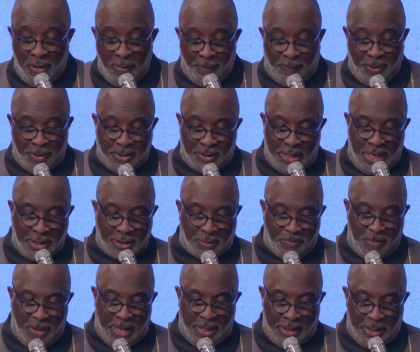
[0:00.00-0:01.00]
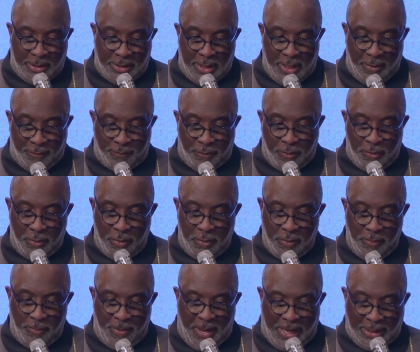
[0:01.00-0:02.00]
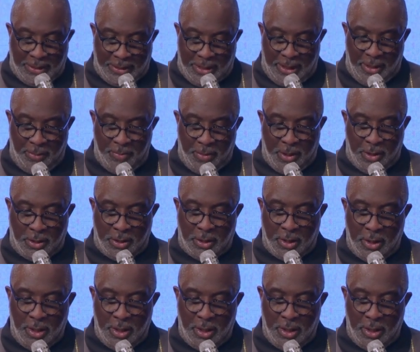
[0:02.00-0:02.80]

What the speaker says: possessed by the devil, by demons.